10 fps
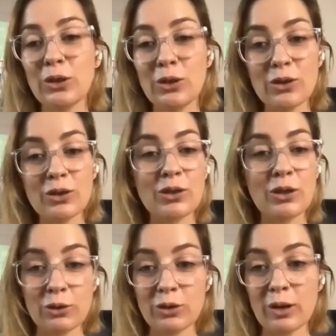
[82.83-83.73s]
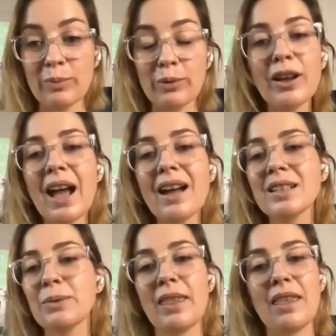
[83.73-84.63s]
to your Social Dot
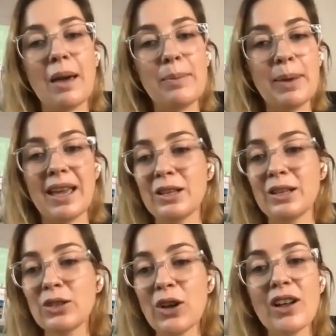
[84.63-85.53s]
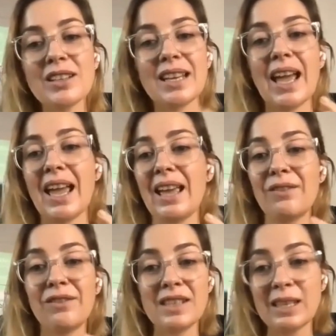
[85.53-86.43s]
product, whether that be a dot,
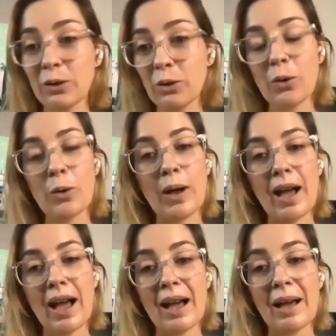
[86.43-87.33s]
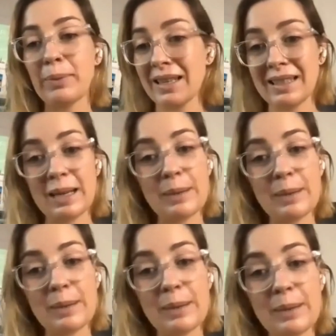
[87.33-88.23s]
a physical plastic
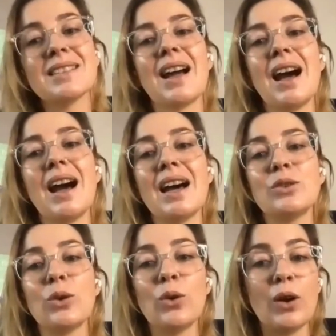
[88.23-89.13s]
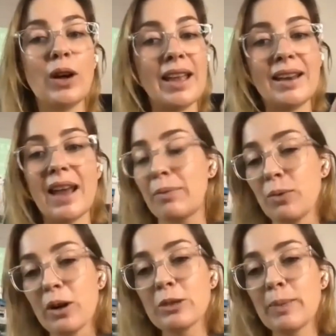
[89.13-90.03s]
business card, or an
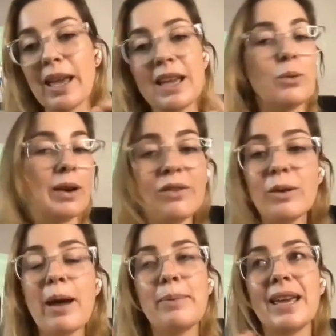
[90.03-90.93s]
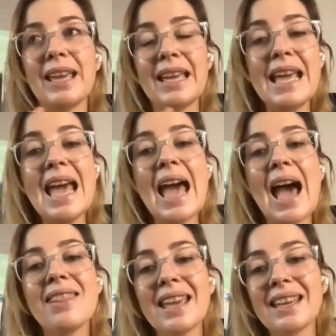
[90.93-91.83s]
Apple Watch band, or whatever it might be,
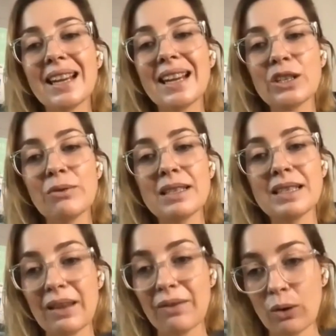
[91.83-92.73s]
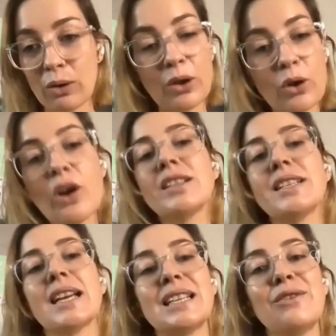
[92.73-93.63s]
and they can actually receive all of your
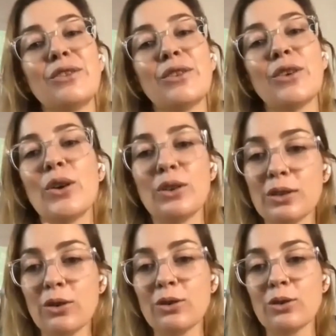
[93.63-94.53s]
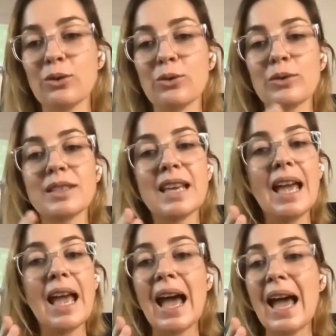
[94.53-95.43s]
contact info, your socials,
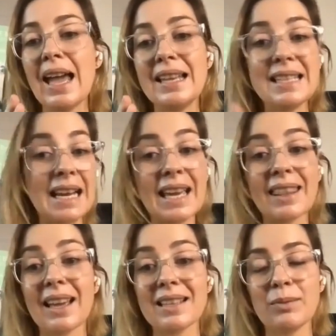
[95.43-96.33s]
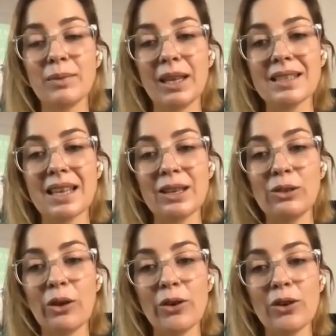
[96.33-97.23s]
and any other custom links that
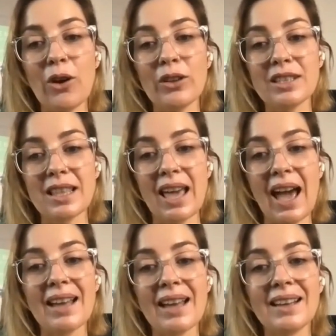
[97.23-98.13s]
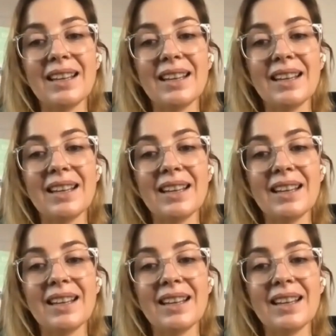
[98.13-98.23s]
you load onto that.